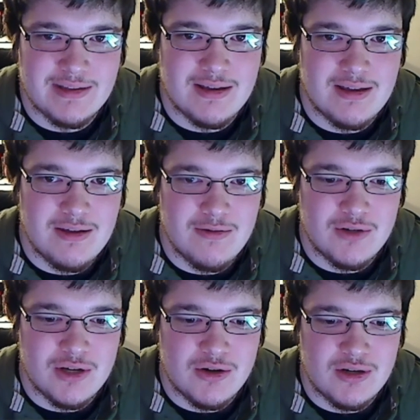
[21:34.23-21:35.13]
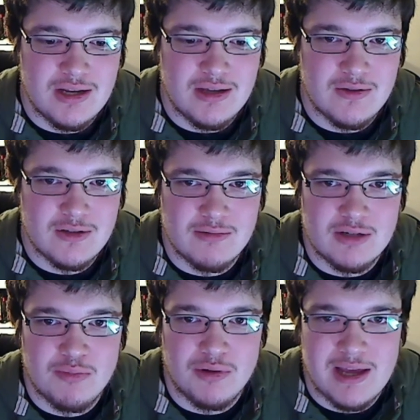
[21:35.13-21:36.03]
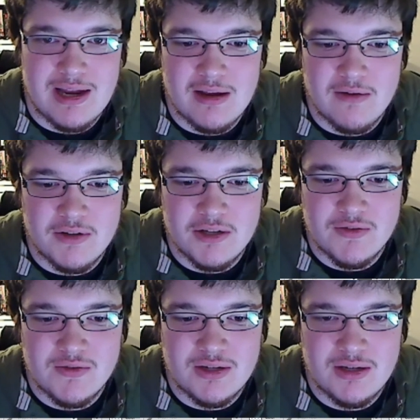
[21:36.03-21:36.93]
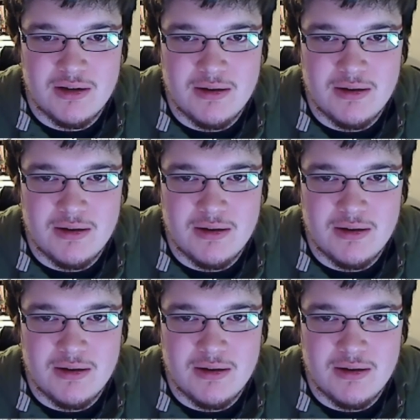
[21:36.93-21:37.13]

huge undertaking. There's so much planning involved.